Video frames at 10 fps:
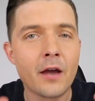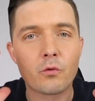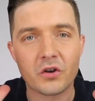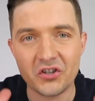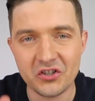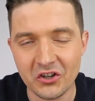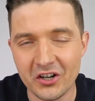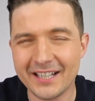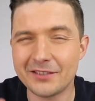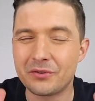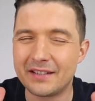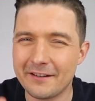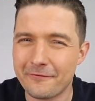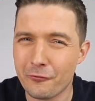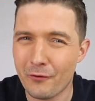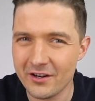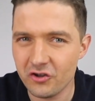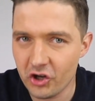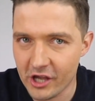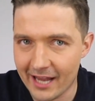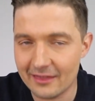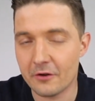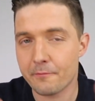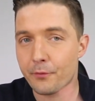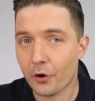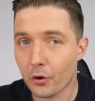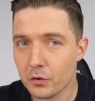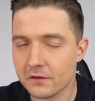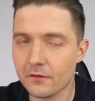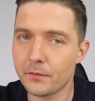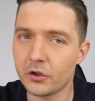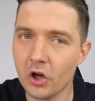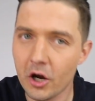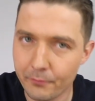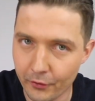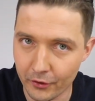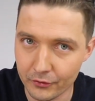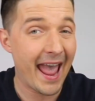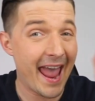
We're starting to differentiate the pros from the non pros.